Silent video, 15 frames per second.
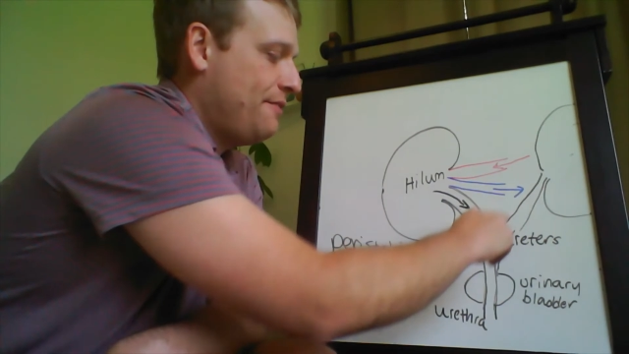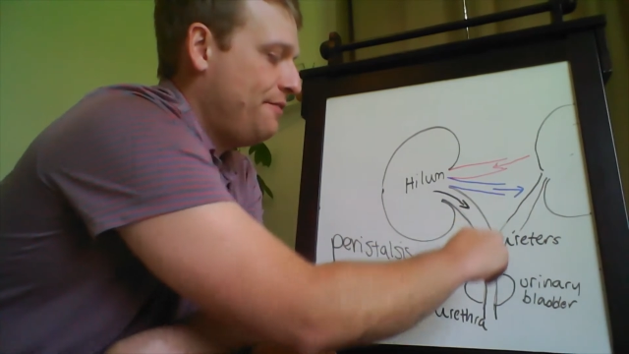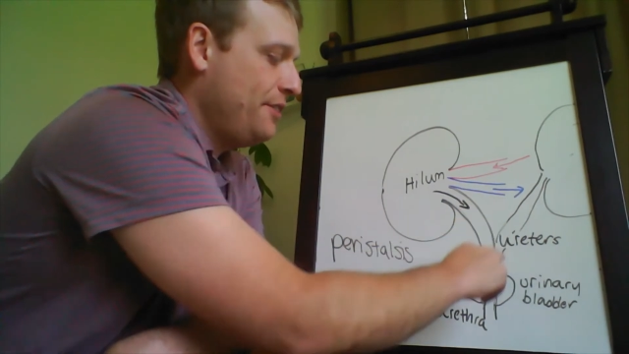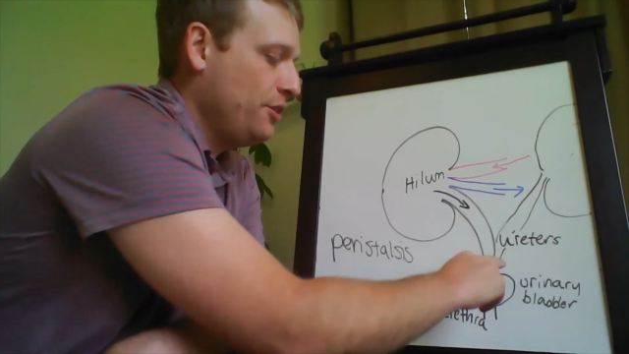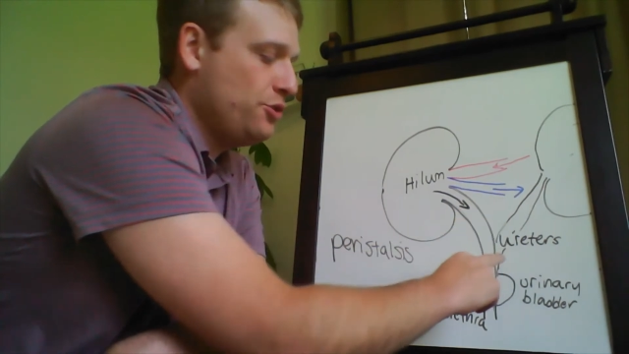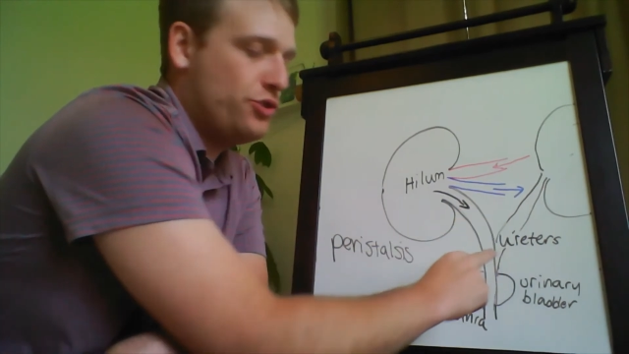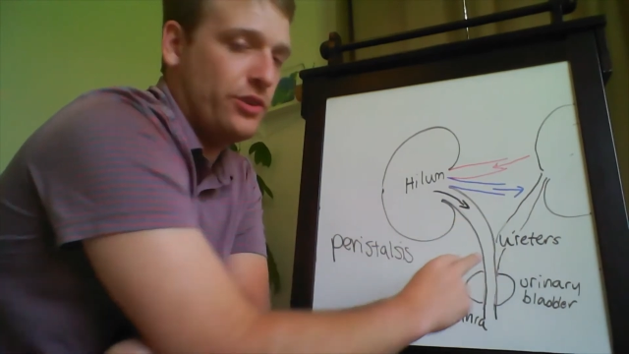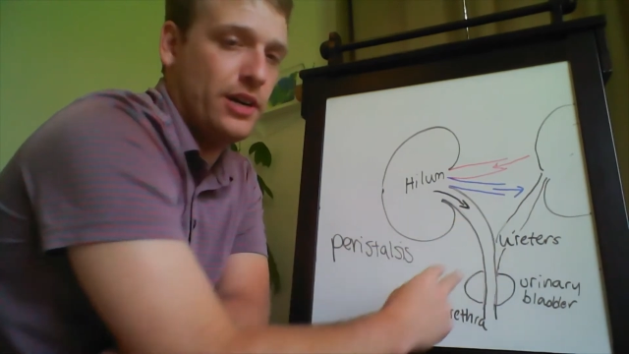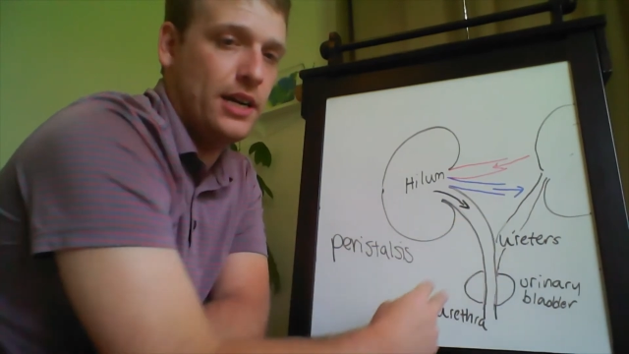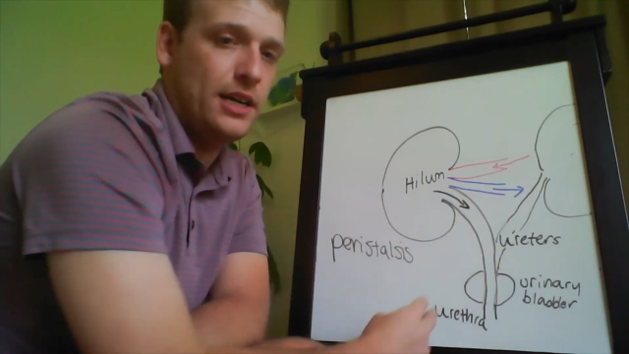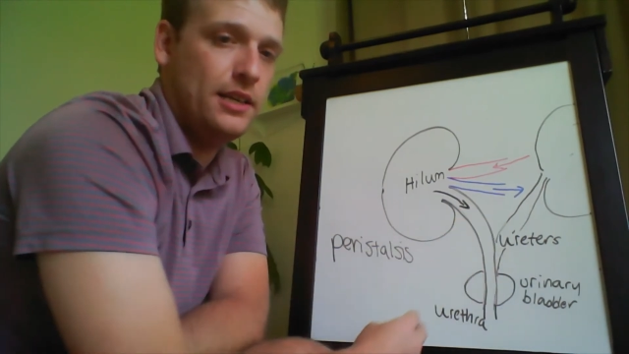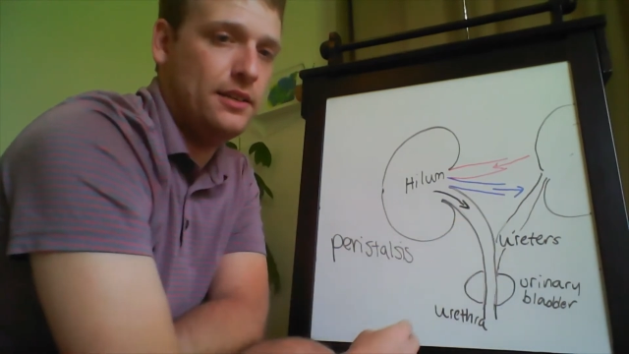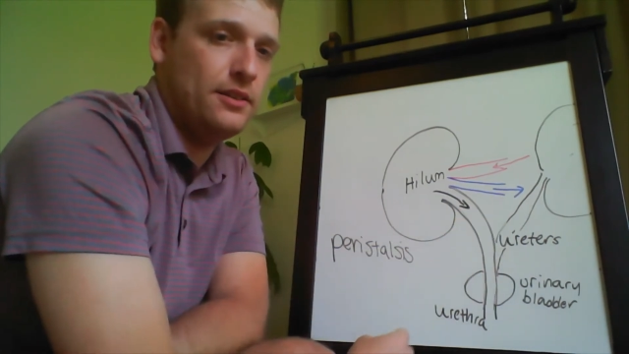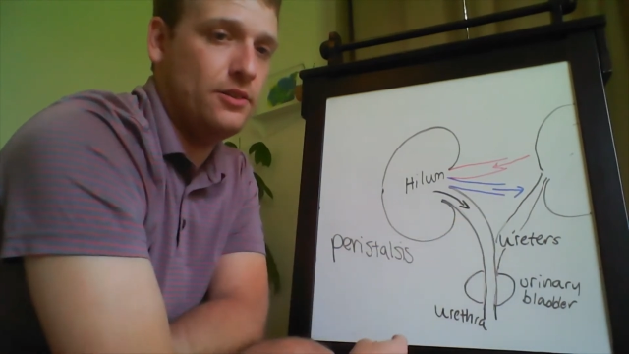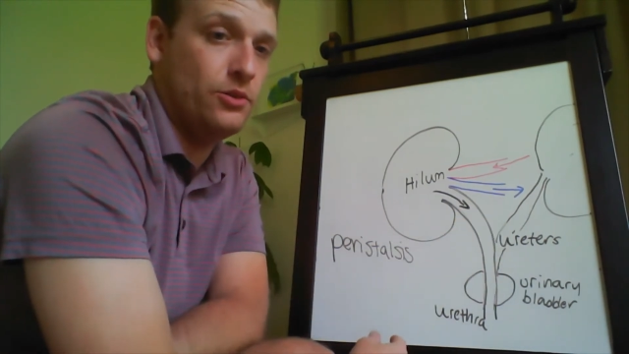
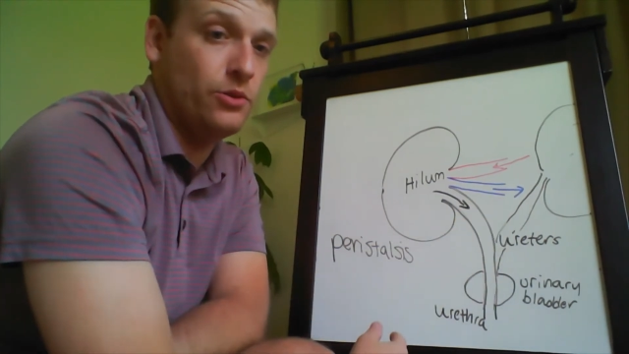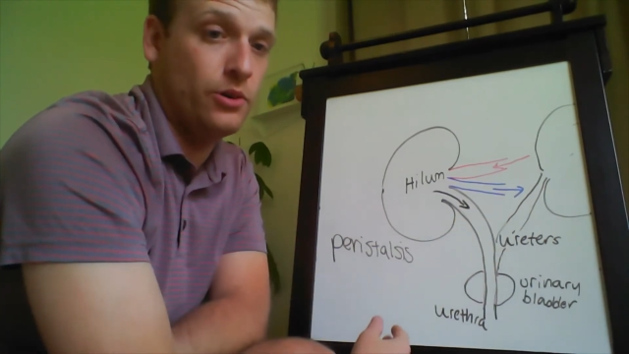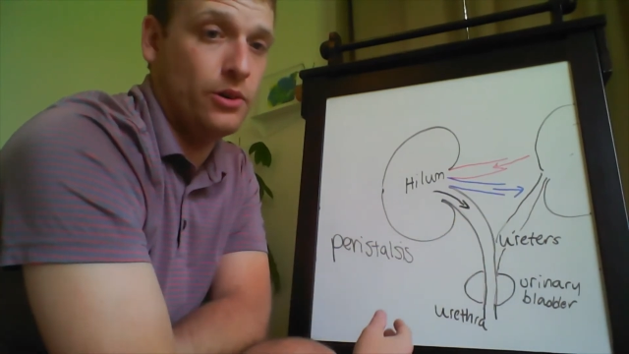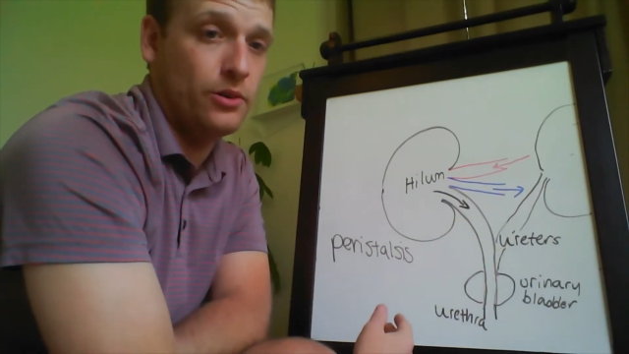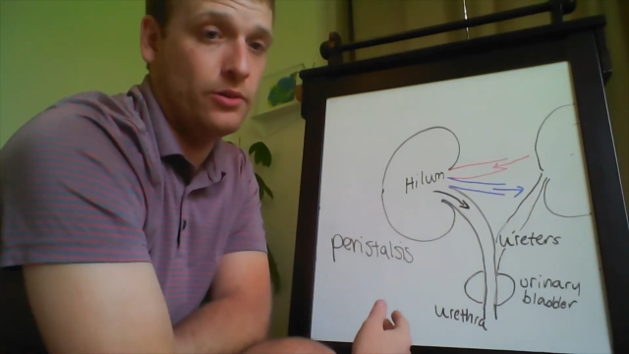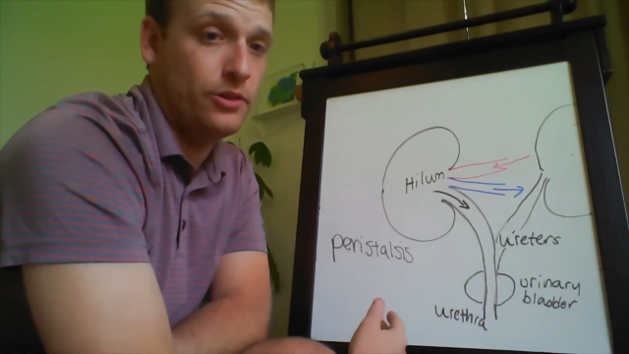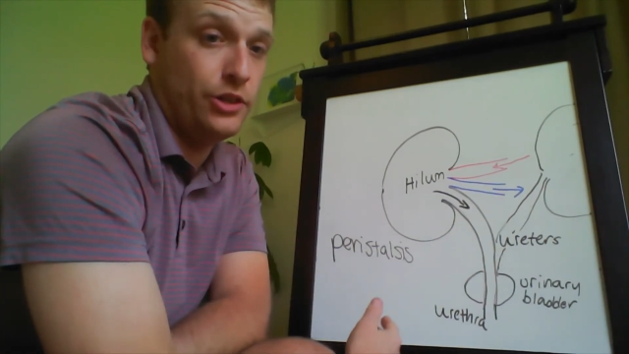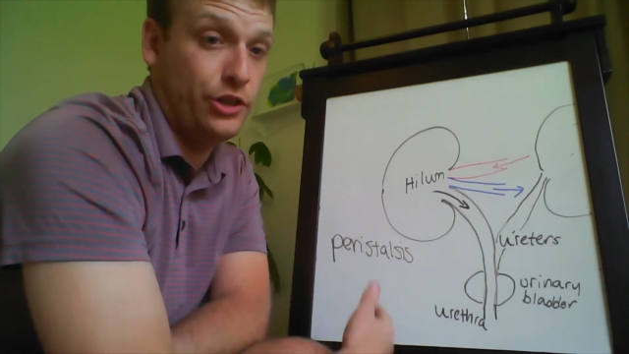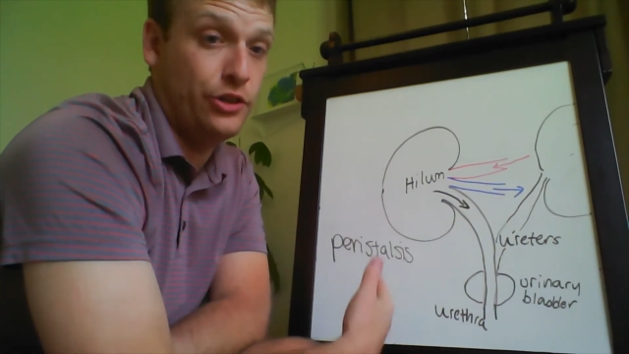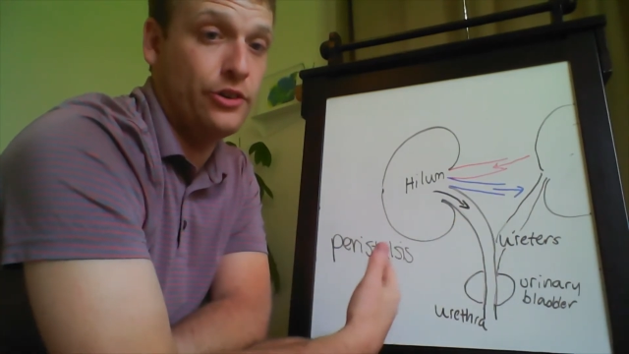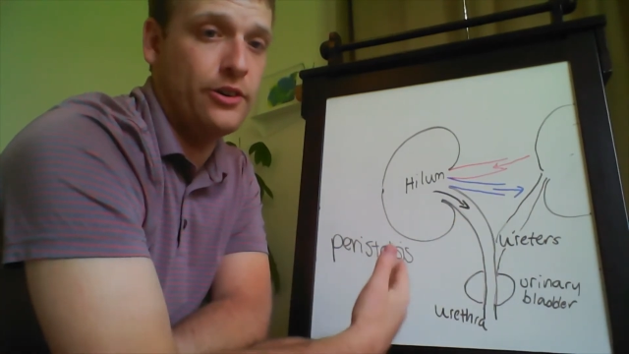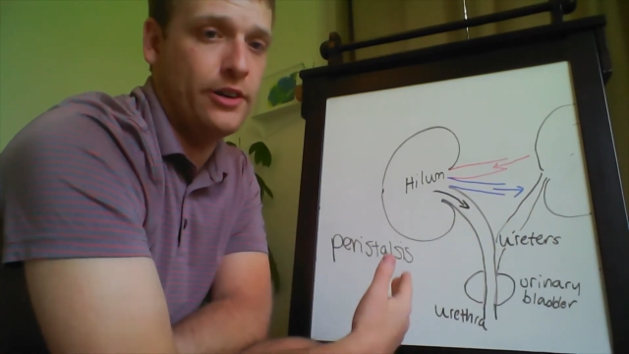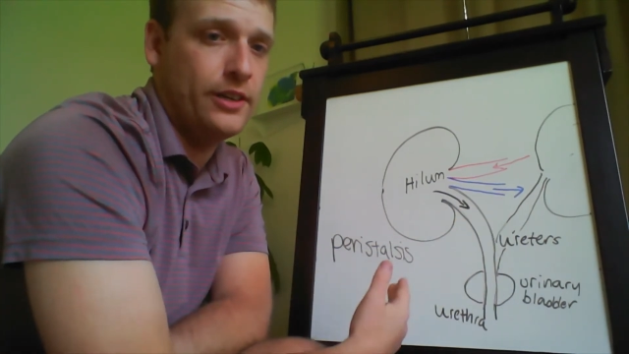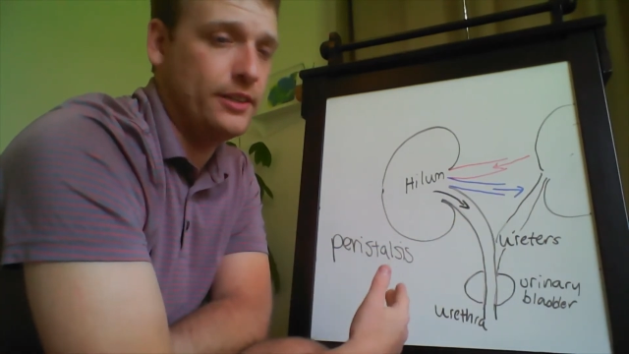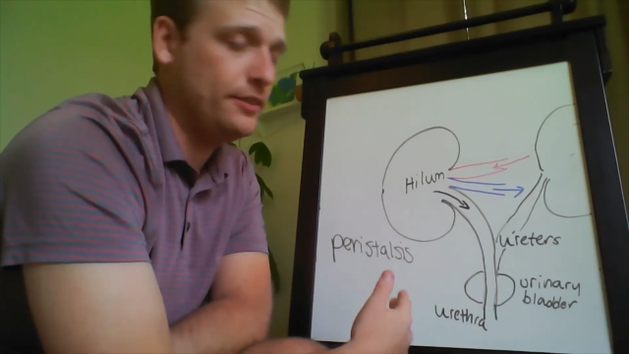filtrate, or
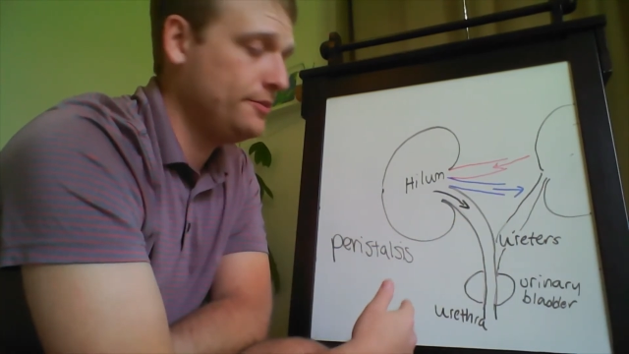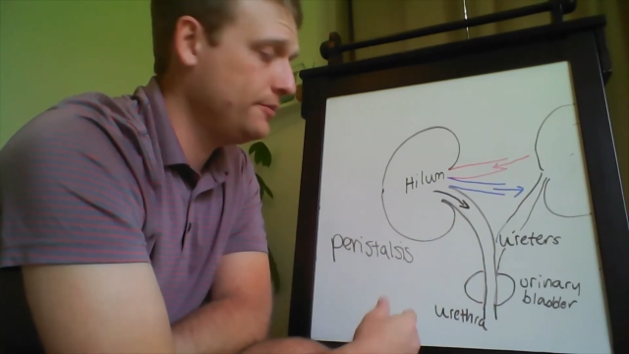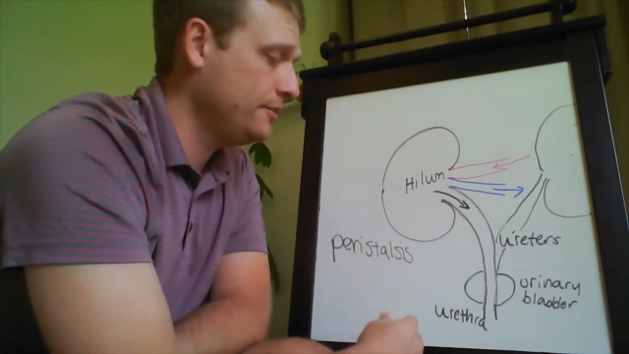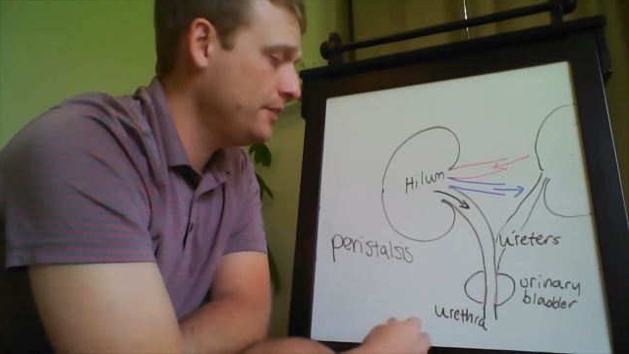urine,